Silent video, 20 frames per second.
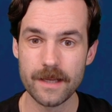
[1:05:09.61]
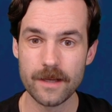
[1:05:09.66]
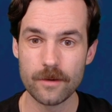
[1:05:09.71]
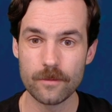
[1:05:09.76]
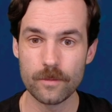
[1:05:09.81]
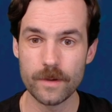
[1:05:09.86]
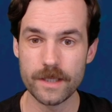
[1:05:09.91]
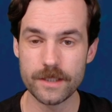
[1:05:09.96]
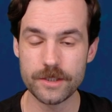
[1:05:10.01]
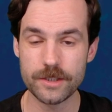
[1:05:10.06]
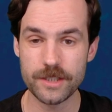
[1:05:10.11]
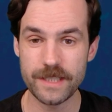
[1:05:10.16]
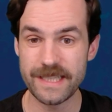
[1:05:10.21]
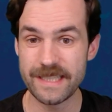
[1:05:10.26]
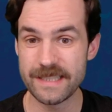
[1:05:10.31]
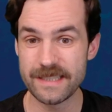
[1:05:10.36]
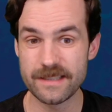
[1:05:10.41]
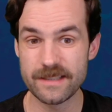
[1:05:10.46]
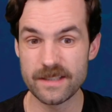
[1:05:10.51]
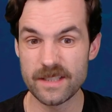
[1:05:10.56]
which
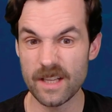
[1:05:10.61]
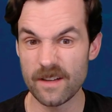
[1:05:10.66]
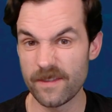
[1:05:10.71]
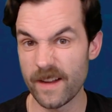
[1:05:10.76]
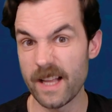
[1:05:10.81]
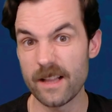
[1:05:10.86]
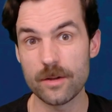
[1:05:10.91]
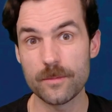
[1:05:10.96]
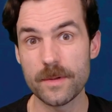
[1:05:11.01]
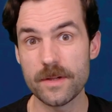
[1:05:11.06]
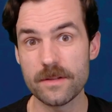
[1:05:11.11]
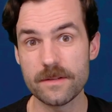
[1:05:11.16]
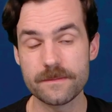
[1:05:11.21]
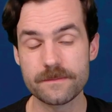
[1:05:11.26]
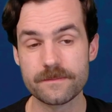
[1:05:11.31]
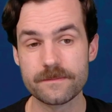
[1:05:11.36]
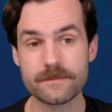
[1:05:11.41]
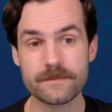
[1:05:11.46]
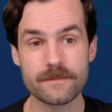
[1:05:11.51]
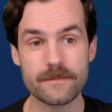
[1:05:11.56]
is available.
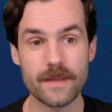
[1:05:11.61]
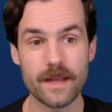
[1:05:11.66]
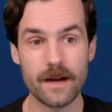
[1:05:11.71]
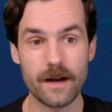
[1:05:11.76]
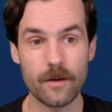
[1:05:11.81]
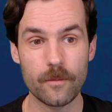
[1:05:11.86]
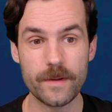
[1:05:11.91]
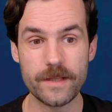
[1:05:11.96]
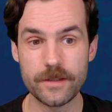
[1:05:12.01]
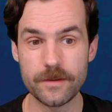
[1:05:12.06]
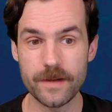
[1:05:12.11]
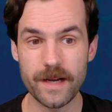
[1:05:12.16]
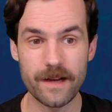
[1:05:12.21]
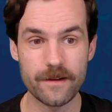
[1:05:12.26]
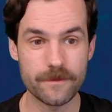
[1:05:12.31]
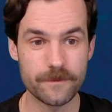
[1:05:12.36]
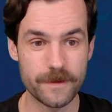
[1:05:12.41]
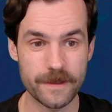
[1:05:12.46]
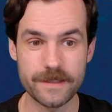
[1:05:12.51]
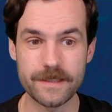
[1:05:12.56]
We do
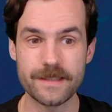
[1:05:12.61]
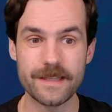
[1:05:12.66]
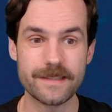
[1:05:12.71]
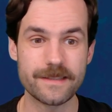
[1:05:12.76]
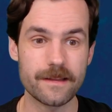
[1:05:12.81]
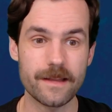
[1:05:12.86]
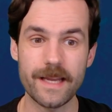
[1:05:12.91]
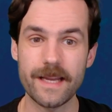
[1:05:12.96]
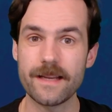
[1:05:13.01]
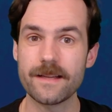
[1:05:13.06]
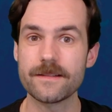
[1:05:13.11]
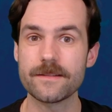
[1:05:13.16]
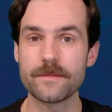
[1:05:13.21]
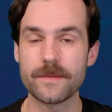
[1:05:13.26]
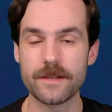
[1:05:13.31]
have fixing that's lands.